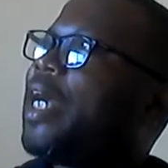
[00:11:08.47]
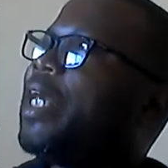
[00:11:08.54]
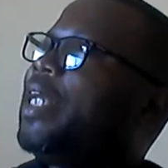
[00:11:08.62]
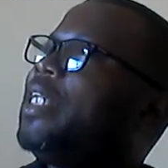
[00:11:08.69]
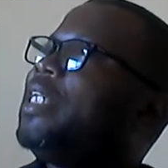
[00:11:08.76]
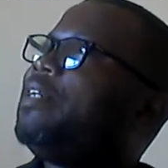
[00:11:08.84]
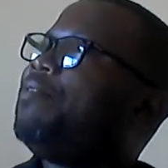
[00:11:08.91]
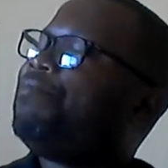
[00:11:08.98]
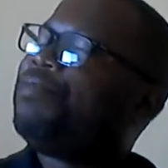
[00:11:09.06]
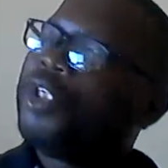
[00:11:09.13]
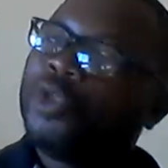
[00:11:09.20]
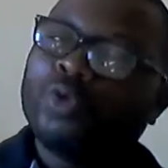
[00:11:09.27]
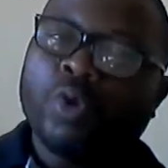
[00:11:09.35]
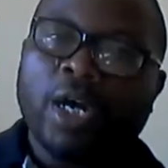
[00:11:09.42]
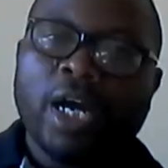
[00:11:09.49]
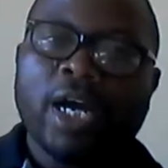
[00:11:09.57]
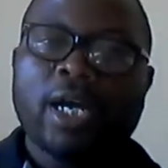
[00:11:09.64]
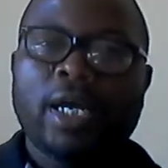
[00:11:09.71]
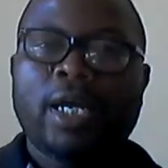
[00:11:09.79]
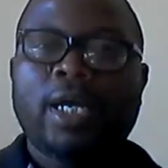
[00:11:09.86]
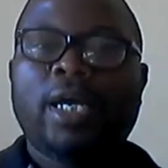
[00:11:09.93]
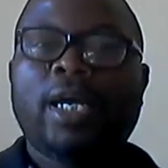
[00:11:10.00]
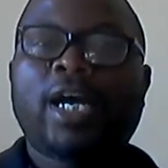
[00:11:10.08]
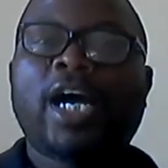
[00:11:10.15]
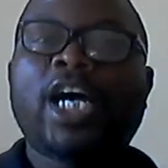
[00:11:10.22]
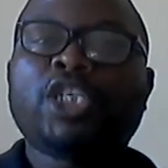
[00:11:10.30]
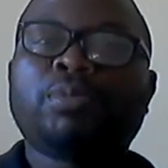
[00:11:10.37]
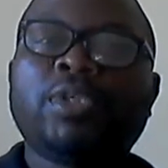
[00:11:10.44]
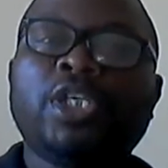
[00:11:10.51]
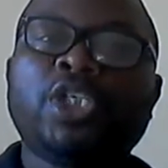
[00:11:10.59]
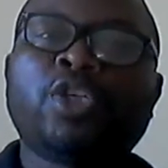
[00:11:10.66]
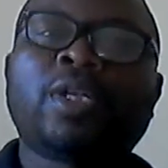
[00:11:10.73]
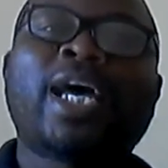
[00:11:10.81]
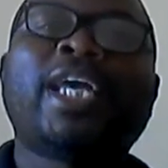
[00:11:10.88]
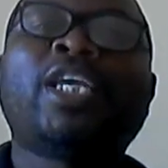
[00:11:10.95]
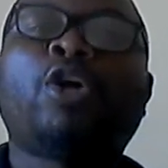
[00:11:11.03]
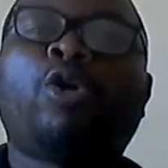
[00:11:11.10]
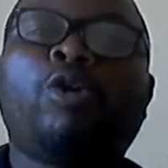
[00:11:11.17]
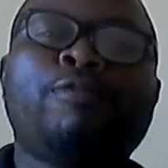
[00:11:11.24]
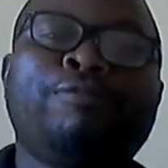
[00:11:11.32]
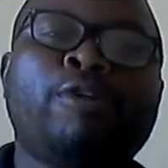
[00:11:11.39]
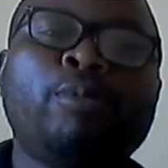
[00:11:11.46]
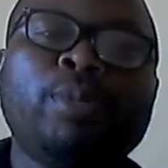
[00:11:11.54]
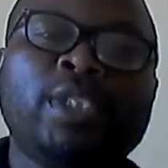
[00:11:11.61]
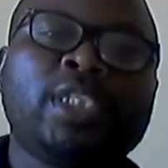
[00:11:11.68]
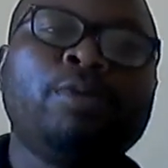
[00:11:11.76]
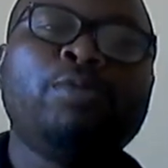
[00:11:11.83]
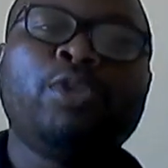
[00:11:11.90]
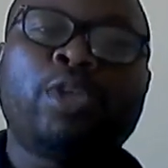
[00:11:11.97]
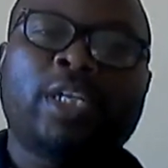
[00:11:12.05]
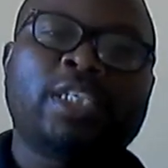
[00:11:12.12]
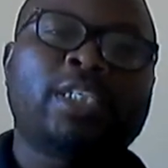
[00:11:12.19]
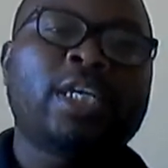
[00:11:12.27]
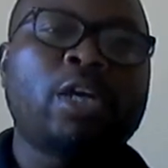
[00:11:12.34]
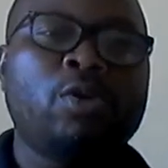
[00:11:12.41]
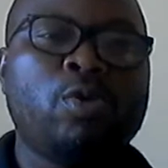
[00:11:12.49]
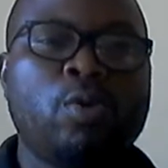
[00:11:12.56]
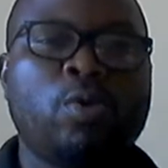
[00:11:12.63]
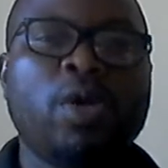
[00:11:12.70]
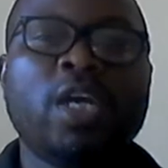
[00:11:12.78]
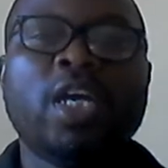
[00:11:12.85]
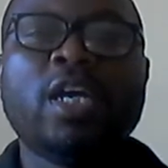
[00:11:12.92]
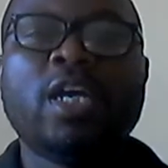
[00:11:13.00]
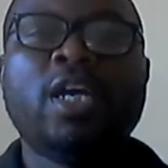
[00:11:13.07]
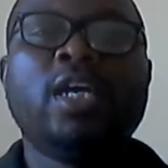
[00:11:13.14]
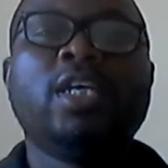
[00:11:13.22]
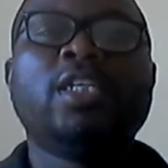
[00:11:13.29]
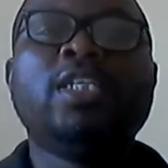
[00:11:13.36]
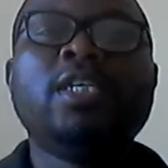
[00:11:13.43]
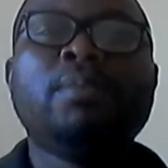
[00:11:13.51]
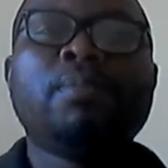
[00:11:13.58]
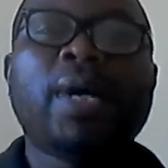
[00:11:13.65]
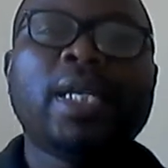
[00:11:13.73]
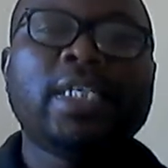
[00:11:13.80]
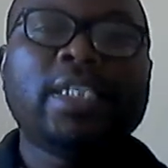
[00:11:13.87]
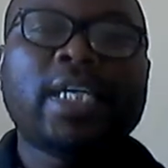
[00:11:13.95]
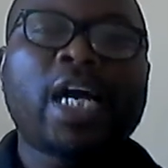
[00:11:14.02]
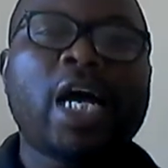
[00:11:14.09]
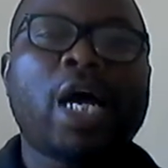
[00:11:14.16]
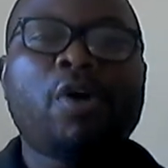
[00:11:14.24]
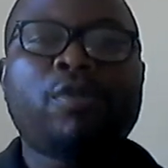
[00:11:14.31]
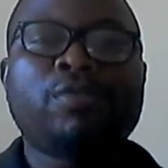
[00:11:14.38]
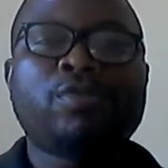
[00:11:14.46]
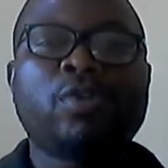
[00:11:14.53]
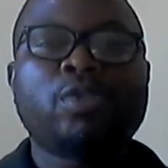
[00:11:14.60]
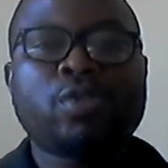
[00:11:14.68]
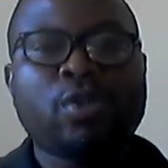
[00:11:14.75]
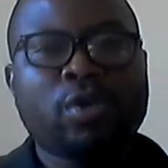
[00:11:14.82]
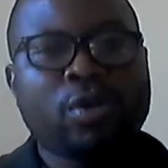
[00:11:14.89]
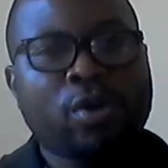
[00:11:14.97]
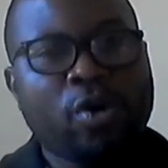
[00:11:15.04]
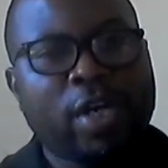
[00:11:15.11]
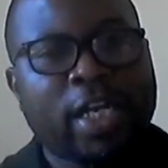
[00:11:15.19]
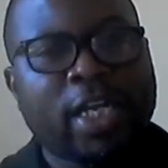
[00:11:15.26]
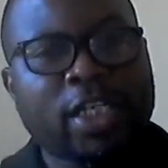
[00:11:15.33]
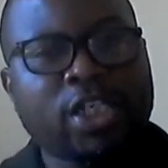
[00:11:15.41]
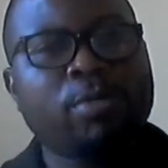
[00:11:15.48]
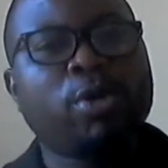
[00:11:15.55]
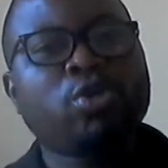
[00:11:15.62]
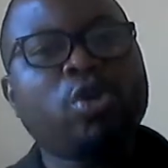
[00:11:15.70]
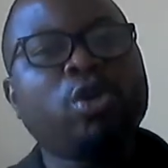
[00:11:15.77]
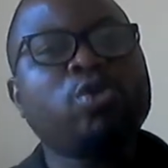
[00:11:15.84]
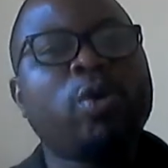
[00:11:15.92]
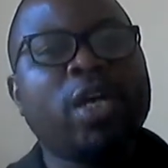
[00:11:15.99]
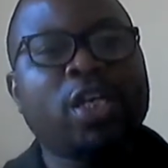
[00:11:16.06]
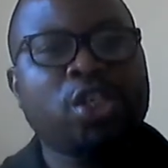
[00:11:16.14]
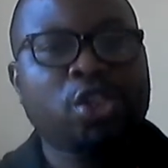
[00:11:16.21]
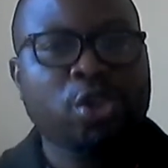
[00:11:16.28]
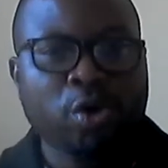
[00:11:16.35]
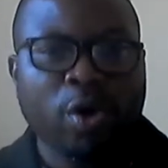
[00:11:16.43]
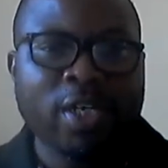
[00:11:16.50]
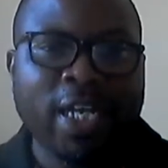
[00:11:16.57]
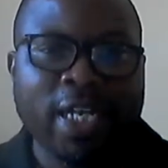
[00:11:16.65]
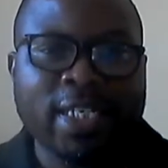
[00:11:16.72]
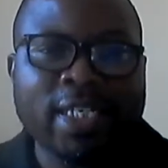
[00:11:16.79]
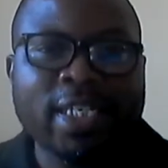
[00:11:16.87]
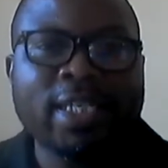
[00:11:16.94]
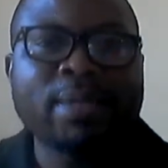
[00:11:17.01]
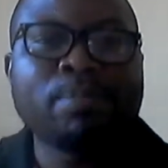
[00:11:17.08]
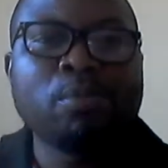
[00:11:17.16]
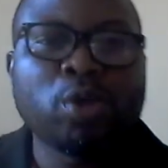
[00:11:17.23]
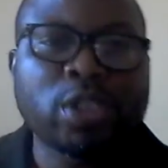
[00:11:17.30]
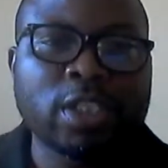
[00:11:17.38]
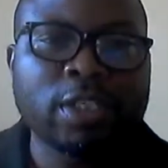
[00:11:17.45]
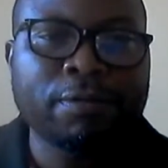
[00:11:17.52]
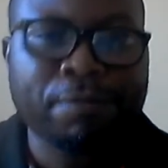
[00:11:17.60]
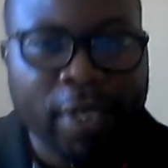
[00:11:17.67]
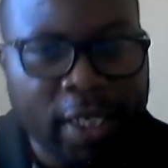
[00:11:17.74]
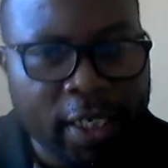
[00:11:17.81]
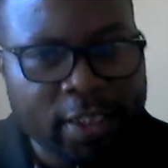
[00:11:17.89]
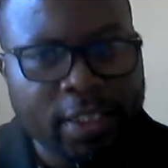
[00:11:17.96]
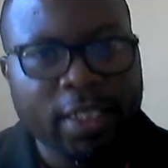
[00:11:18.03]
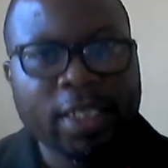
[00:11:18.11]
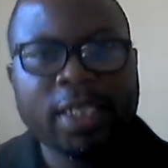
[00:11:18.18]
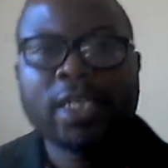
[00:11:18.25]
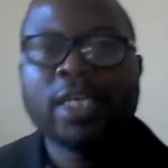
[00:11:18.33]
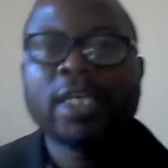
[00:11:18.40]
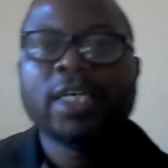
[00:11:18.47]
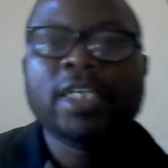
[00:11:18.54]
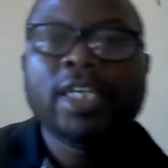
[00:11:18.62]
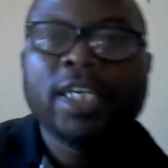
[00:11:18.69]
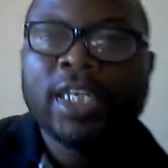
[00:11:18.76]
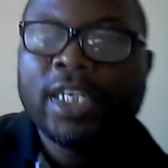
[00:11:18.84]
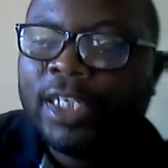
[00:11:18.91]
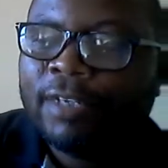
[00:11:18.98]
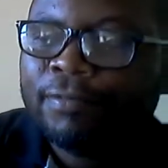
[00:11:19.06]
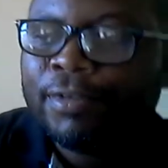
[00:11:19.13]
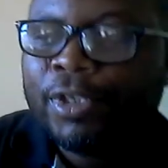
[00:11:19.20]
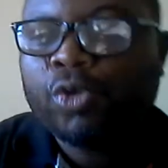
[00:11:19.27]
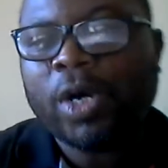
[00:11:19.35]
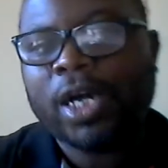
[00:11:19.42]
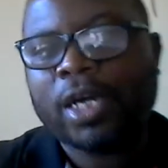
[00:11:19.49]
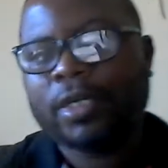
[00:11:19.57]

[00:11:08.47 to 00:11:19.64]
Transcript: individual aspiration are in conformity with the organizational goal, the manager of such organization must also ensure that they motivate the individual